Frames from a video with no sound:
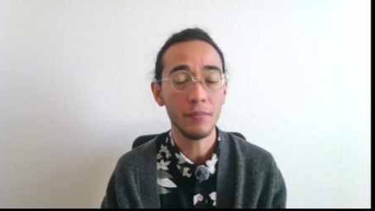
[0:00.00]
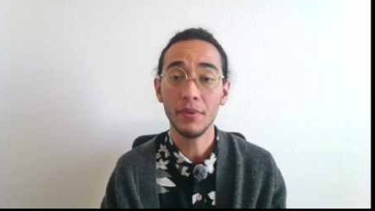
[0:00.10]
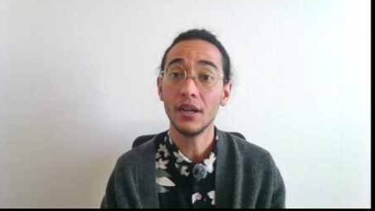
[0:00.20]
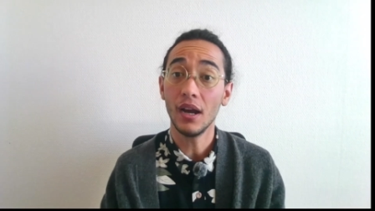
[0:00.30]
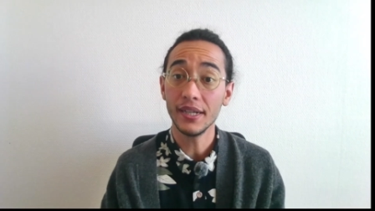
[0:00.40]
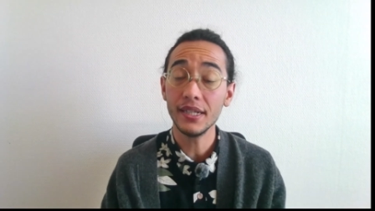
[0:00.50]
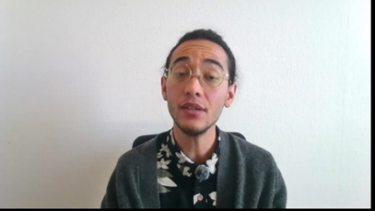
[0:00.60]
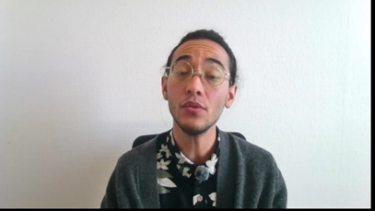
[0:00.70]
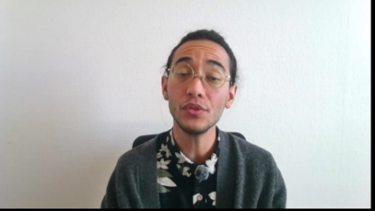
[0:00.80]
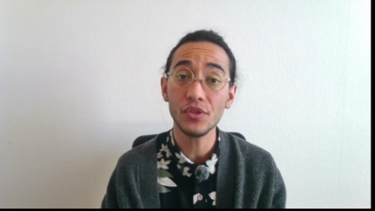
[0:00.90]
But I
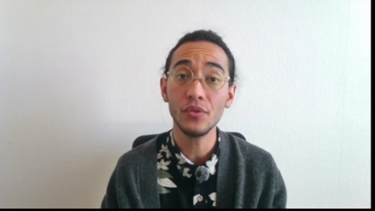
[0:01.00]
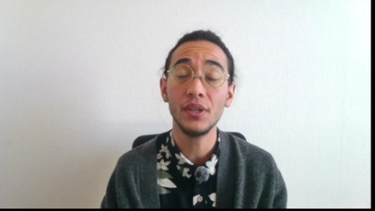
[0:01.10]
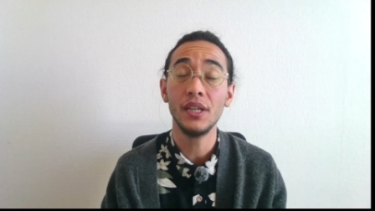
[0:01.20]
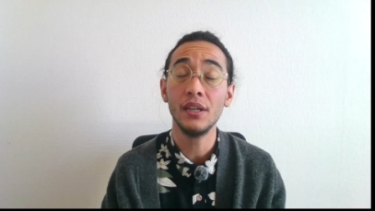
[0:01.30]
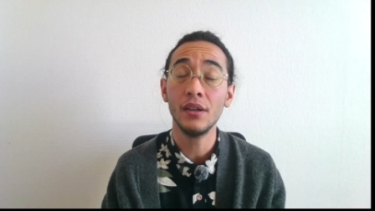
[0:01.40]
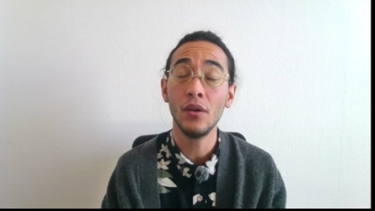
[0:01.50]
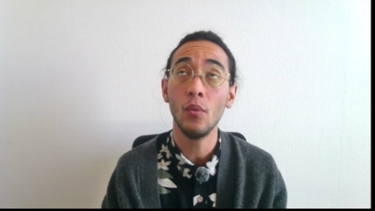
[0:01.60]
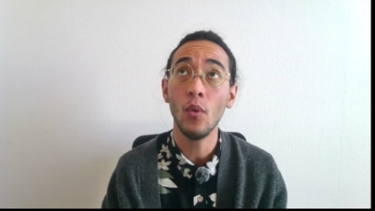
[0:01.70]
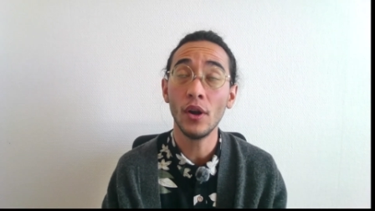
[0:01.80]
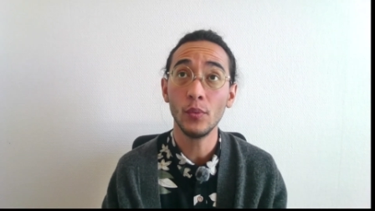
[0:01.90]
did also hear
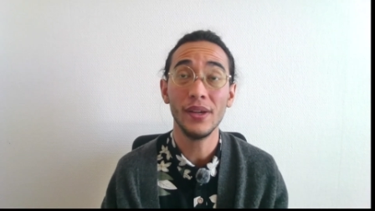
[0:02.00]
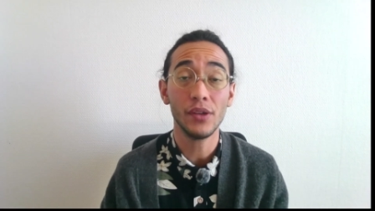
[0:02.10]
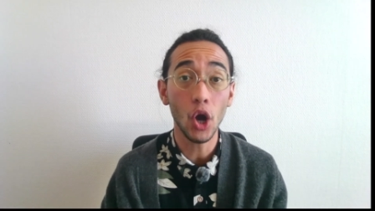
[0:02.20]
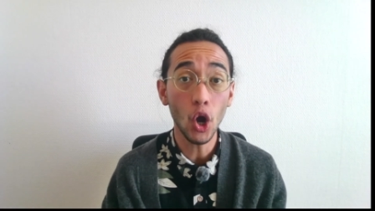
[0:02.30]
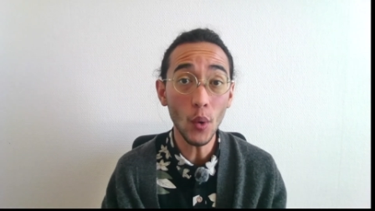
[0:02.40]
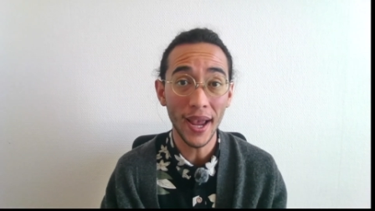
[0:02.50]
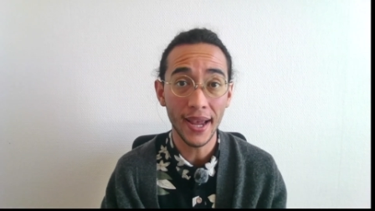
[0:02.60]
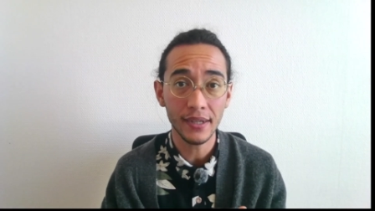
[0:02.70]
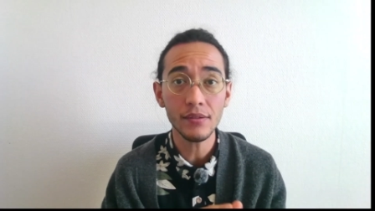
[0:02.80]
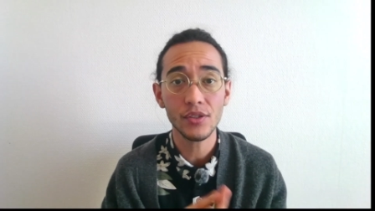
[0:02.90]
one with
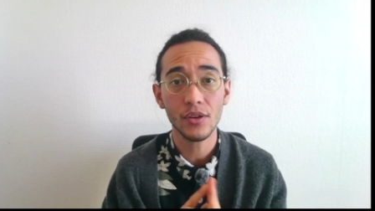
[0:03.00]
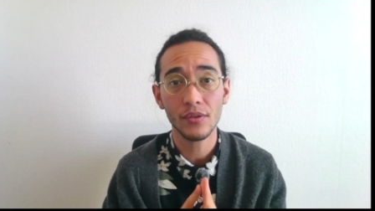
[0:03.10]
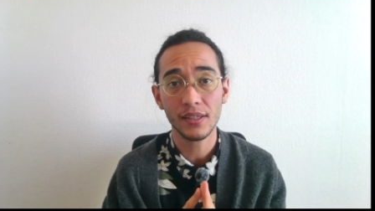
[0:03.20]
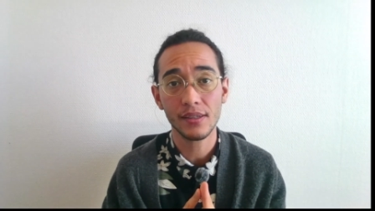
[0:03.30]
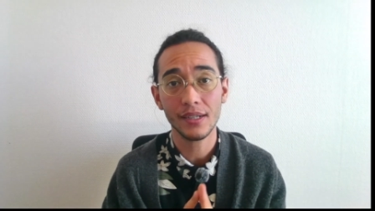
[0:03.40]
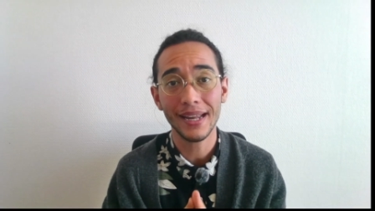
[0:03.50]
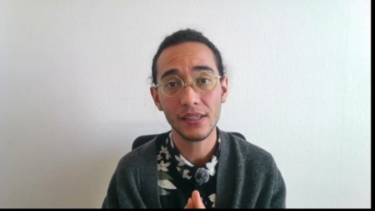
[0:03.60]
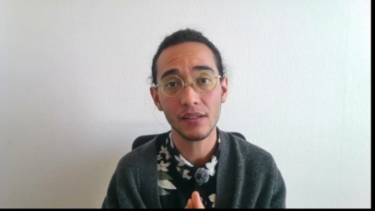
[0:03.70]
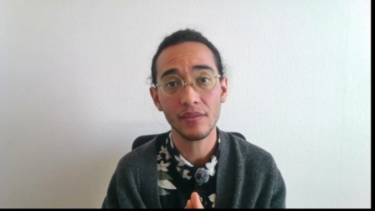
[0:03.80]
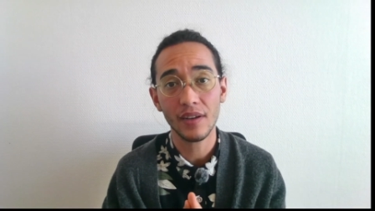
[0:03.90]
on, so that's the
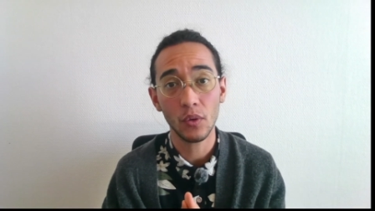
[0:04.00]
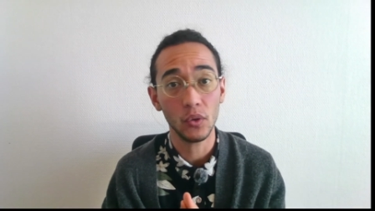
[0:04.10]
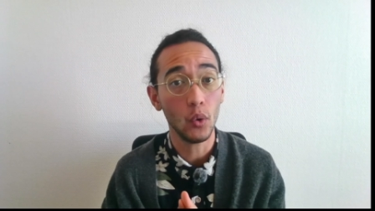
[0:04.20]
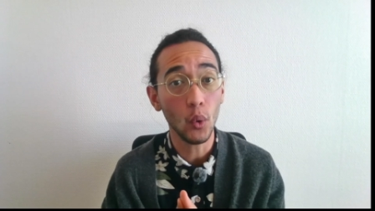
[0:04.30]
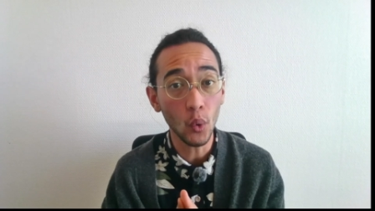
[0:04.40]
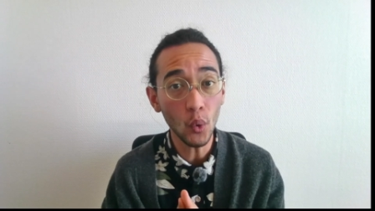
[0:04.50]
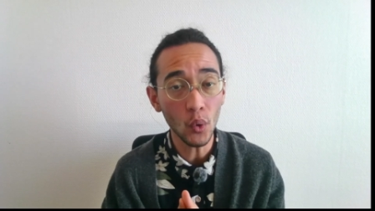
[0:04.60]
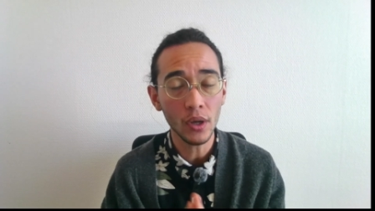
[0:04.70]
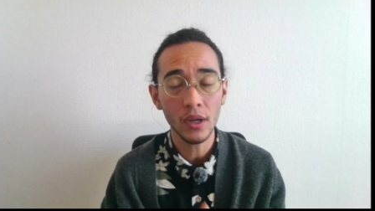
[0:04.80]
nasal vowel on,